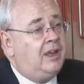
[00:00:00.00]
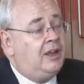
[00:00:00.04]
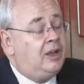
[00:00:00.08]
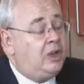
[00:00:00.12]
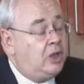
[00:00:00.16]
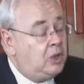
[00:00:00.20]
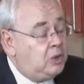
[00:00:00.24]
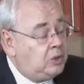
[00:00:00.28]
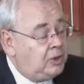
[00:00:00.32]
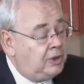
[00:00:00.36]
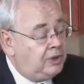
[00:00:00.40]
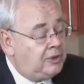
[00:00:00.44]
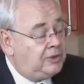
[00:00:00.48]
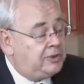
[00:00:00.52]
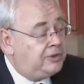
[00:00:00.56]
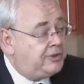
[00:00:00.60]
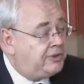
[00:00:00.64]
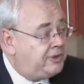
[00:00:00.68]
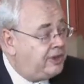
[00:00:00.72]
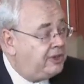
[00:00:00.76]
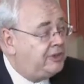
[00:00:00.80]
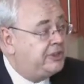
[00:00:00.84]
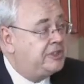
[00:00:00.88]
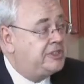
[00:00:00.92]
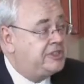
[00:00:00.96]
local
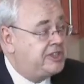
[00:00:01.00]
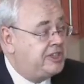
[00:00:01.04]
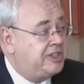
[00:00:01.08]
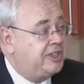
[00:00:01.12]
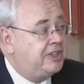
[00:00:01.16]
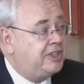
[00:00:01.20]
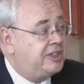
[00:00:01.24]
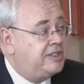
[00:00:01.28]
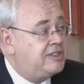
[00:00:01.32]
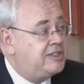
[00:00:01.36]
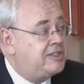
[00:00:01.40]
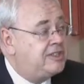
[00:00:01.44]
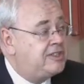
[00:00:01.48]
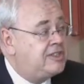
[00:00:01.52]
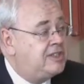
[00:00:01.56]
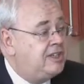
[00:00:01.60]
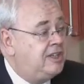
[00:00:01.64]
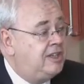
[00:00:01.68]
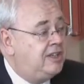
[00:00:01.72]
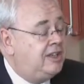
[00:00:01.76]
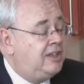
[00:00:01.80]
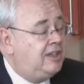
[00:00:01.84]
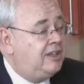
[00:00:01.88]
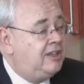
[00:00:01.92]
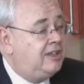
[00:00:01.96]

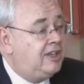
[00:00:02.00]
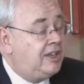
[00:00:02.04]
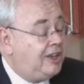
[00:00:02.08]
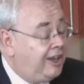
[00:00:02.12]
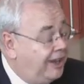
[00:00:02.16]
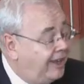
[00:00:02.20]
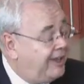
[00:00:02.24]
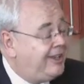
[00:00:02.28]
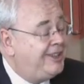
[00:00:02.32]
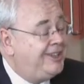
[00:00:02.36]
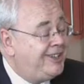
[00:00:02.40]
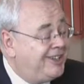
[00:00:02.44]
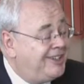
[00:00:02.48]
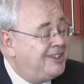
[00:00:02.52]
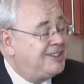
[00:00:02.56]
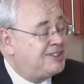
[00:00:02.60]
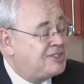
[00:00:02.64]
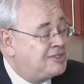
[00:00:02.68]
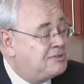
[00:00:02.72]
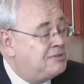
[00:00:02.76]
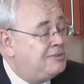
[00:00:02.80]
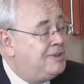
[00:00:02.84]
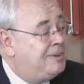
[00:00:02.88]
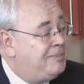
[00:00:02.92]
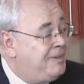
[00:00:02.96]
authorities that, like
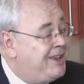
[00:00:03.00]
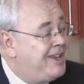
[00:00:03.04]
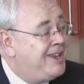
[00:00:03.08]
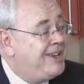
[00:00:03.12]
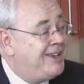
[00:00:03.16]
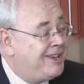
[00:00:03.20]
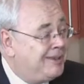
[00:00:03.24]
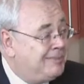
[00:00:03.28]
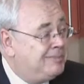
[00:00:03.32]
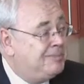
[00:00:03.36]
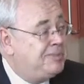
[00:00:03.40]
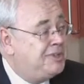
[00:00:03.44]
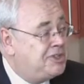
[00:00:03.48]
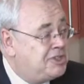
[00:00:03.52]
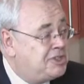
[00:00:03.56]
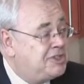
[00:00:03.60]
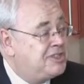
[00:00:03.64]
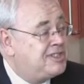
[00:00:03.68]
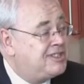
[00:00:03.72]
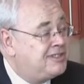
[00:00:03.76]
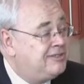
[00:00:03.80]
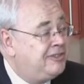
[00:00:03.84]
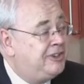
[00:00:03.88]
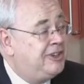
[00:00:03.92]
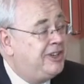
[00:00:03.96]
us, remain
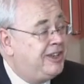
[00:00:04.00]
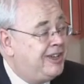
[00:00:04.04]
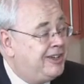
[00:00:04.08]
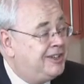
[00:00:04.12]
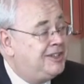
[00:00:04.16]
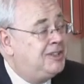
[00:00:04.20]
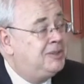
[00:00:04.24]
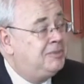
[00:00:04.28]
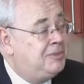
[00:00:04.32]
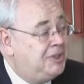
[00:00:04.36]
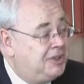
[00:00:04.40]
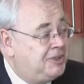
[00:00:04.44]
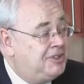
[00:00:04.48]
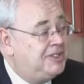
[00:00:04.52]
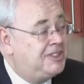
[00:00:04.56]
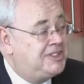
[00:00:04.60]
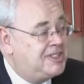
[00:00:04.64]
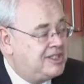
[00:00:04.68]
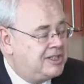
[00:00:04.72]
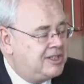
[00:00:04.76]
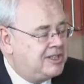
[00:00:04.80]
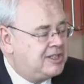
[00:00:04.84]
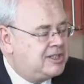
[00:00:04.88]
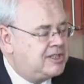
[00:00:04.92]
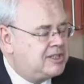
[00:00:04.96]
ambitious for their
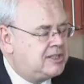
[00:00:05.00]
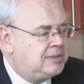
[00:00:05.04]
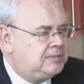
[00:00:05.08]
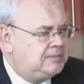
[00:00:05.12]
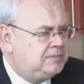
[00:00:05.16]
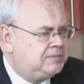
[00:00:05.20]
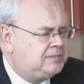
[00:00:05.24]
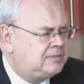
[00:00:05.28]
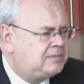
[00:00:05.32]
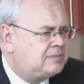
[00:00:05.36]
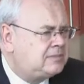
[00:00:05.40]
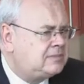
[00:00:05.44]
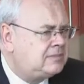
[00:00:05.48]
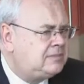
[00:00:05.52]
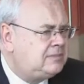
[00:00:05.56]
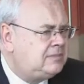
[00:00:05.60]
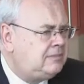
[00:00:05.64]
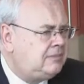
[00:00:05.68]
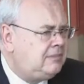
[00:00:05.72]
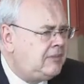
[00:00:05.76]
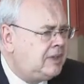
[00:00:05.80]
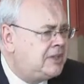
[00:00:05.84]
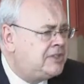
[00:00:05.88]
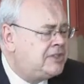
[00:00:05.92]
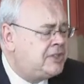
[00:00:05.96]
communities.
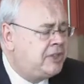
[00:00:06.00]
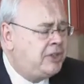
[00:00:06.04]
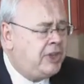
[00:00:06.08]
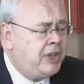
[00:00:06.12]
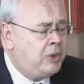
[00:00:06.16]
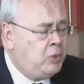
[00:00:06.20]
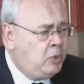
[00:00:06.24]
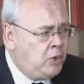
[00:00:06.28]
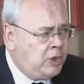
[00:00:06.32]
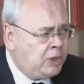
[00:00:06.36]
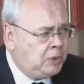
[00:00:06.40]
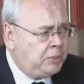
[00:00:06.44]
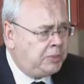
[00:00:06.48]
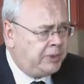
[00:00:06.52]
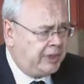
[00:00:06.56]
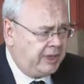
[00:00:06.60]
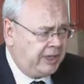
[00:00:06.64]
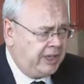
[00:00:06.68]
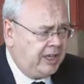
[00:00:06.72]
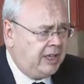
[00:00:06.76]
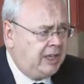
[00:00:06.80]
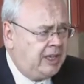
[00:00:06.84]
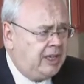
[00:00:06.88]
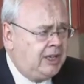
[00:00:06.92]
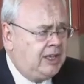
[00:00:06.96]
So there will be
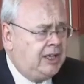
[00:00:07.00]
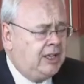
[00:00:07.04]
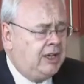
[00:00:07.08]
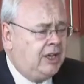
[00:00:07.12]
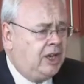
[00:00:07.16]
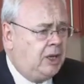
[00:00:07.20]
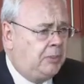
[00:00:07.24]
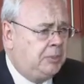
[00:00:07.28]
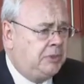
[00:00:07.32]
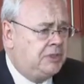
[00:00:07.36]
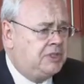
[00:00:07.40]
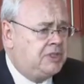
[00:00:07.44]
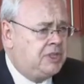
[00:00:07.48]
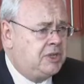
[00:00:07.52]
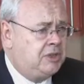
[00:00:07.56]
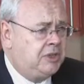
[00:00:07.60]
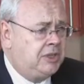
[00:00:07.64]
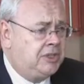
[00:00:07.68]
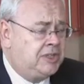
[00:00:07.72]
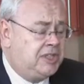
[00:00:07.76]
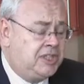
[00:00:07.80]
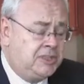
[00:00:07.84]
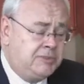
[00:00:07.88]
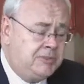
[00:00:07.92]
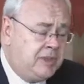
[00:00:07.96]

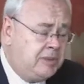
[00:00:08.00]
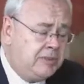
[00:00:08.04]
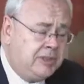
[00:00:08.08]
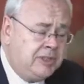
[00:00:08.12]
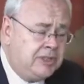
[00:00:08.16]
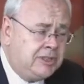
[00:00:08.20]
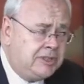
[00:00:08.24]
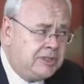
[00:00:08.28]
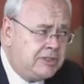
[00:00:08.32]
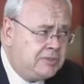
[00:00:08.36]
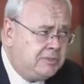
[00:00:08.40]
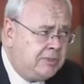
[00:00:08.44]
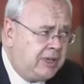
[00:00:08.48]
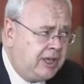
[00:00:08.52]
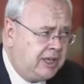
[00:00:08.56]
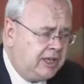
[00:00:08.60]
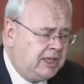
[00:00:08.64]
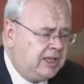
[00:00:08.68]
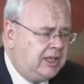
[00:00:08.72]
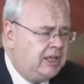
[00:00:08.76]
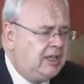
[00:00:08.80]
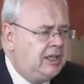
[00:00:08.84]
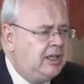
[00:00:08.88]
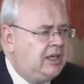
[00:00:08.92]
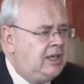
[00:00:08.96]
opportunities, maybe not as many,